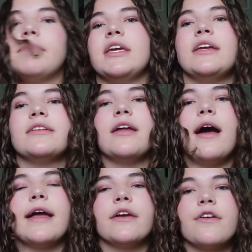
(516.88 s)
mean,
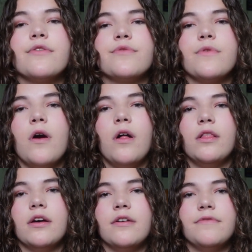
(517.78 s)
I could go through
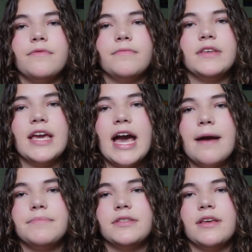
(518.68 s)
all of the
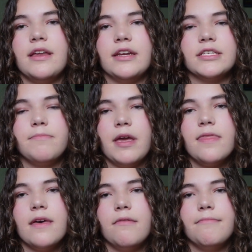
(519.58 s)
apps and
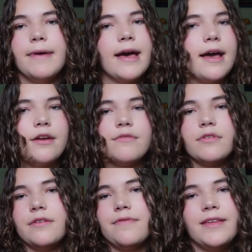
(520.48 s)
explain them, but I don't
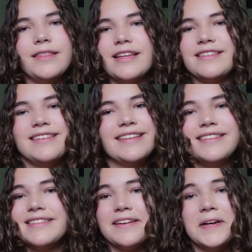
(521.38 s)
really feel like that's
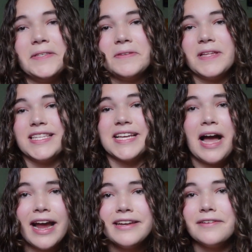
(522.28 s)
necessary, so that's
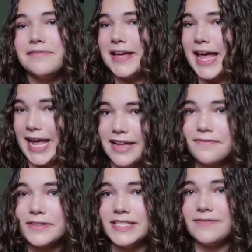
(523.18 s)
kind of it for this